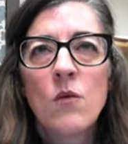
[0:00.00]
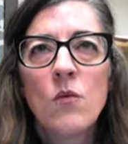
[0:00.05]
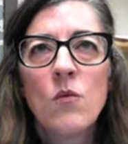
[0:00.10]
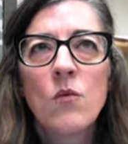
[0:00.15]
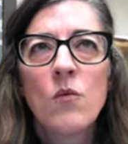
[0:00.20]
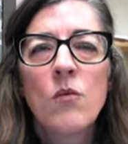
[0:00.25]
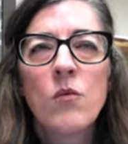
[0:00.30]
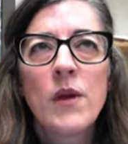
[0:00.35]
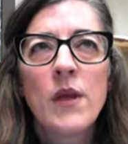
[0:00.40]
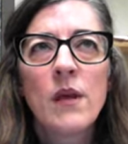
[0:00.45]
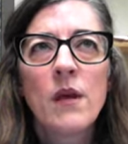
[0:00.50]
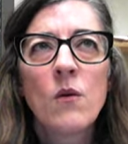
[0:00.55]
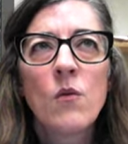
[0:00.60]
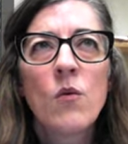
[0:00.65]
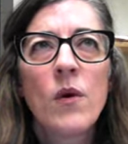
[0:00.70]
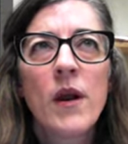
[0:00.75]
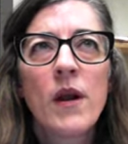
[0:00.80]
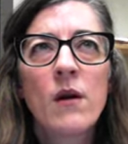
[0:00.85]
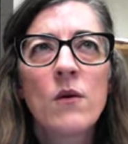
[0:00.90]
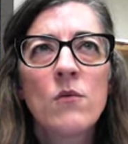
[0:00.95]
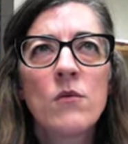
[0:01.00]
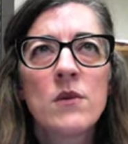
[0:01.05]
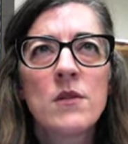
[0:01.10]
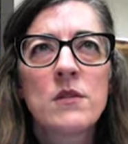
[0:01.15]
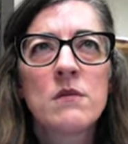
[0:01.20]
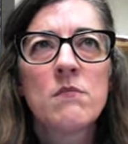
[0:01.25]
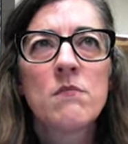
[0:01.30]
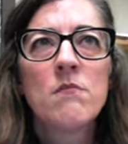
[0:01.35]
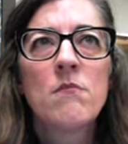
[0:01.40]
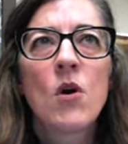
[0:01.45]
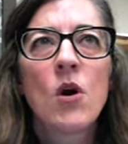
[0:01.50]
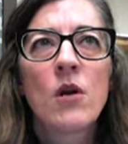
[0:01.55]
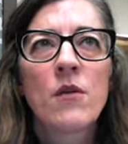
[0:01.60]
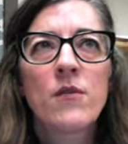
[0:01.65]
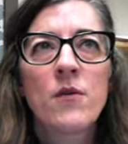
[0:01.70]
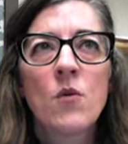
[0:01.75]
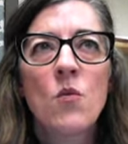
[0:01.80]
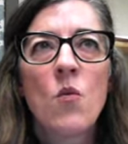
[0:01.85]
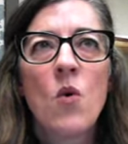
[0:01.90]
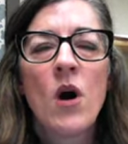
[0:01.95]
where was
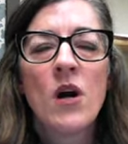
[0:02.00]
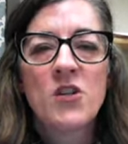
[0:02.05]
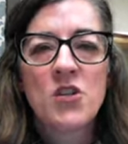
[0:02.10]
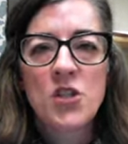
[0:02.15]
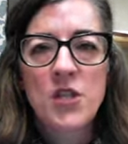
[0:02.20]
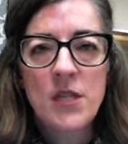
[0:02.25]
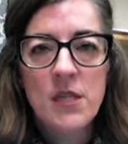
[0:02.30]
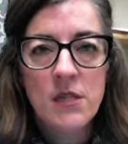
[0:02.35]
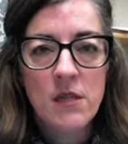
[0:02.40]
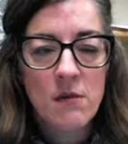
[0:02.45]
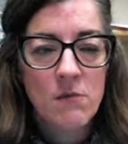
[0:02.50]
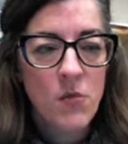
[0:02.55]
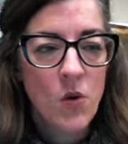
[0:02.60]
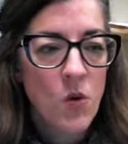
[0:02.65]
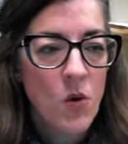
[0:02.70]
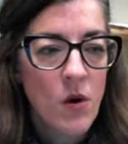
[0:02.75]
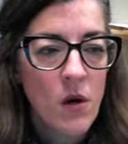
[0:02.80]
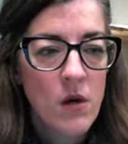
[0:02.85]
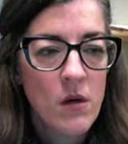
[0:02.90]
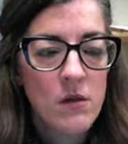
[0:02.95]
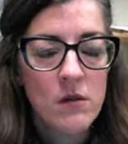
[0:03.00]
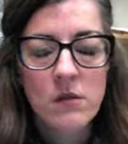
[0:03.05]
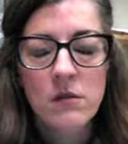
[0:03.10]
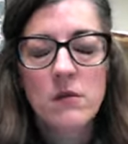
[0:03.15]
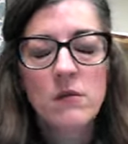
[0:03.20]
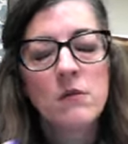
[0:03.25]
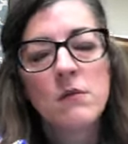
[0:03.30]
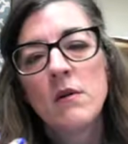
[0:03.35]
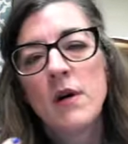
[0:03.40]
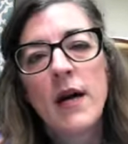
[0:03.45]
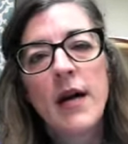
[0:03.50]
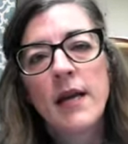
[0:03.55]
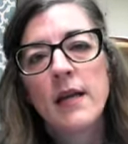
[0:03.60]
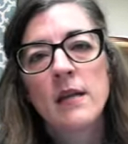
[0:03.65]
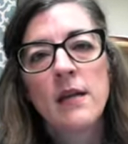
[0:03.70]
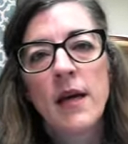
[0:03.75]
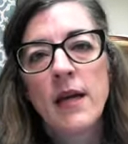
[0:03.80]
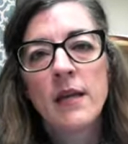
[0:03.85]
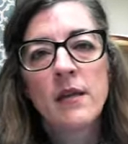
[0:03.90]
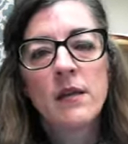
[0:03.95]
Martha Washington born? Well, I
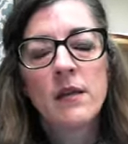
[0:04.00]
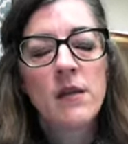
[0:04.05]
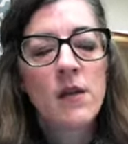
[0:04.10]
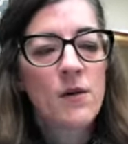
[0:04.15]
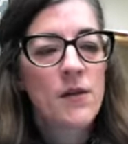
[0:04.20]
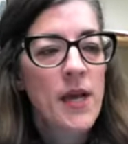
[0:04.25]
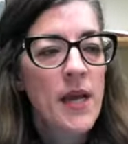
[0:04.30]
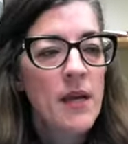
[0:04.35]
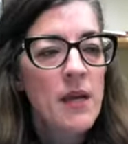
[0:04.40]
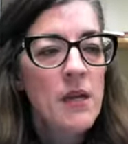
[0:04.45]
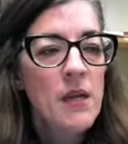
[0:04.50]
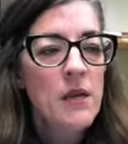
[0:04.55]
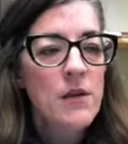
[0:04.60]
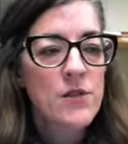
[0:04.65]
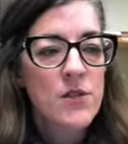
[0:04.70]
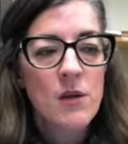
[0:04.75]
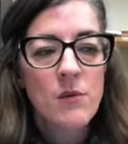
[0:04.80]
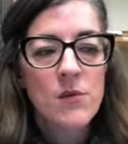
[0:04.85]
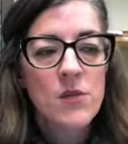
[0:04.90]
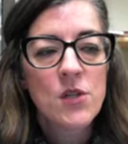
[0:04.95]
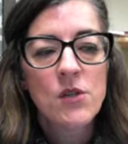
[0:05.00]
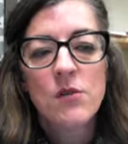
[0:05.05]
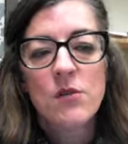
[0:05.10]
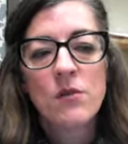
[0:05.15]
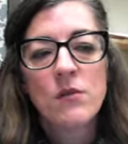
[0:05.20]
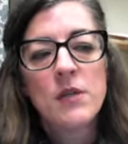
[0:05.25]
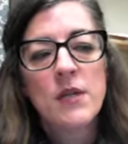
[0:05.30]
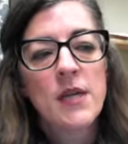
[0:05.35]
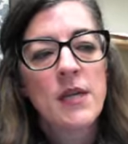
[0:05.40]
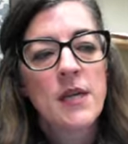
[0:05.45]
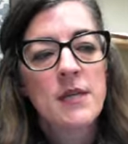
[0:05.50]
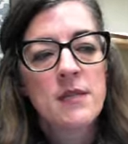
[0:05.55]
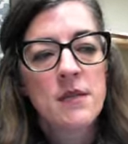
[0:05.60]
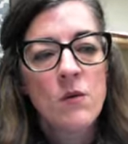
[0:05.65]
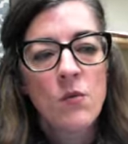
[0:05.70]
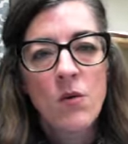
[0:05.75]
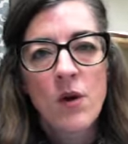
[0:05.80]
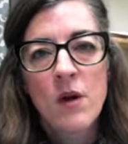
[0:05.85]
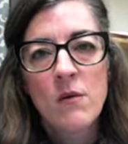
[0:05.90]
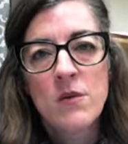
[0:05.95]
didn't know that. So I went to Google and I
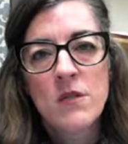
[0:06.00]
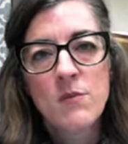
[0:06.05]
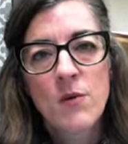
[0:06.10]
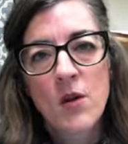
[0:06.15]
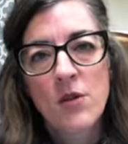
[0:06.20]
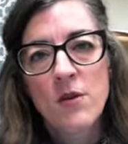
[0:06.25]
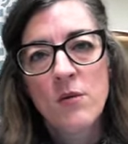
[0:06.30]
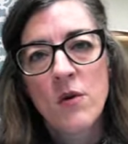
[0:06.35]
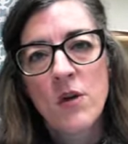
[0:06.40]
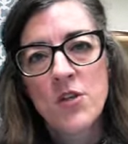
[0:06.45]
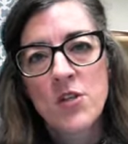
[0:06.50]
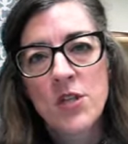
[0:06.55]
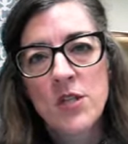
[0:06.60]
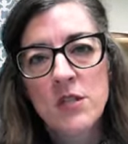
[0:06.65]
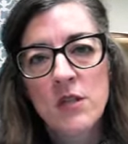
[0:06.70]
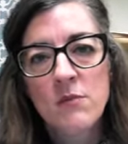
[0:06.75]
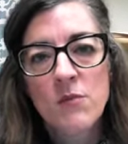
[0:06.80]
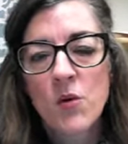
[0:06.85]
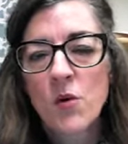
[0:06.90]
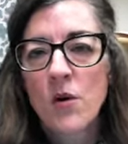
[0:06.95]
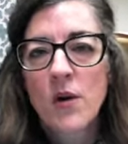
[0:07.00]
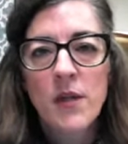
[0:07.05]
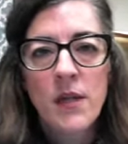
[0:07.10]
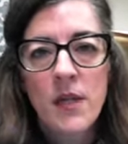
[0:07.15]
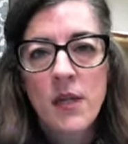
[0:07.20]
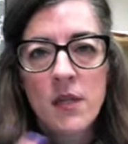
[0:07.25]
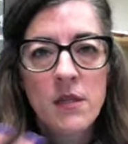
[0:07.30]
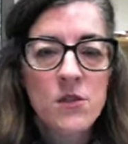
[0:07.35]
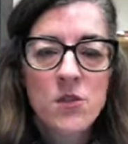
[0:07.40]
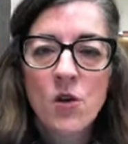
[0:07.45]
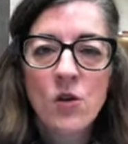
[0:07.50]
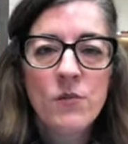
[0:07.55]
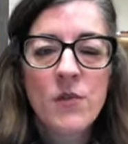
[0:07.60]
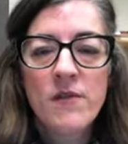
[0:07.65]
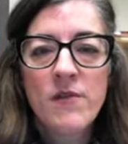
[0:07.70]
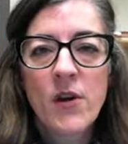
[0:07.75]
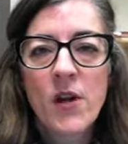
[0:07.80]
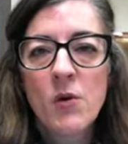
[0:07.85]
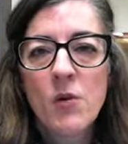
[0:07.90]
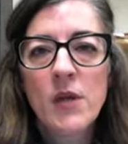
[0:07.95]
said, where was Martha Washington born? And it told
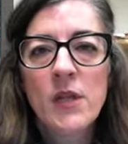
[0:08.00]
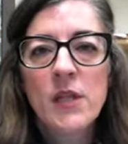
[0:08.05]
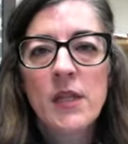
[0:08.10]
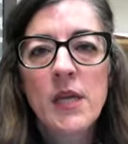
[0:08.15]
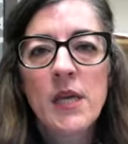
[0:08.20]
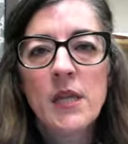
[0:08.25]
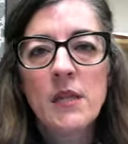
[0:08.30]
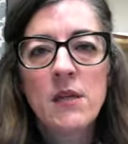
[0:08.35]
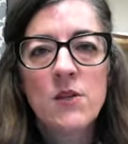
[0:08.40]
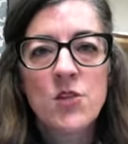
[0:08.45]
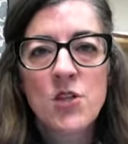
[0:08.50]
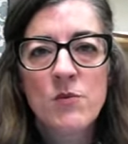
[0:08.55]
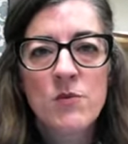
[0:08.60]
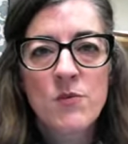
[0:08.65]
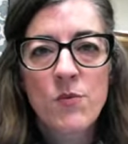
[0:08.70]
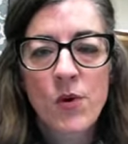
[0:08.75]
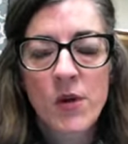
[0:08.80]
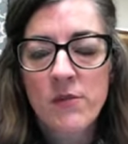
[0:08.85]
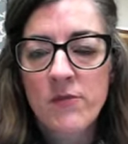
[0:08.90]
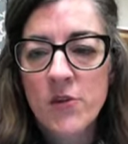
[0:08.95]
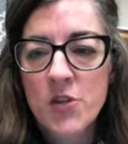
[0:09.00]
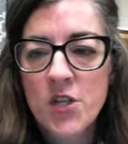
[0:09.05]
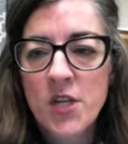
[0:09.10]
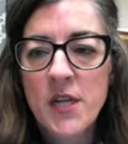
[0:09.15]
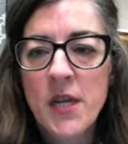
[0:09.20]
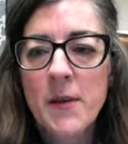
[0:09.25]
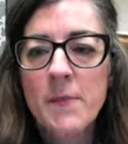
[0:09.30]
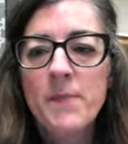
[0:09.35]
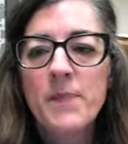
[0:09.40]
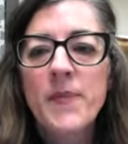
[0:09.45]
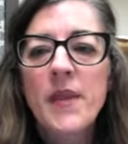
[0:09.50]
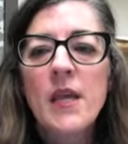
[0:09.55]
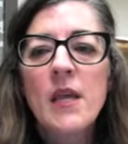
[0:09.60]
me very quickly that she was born in Virginia.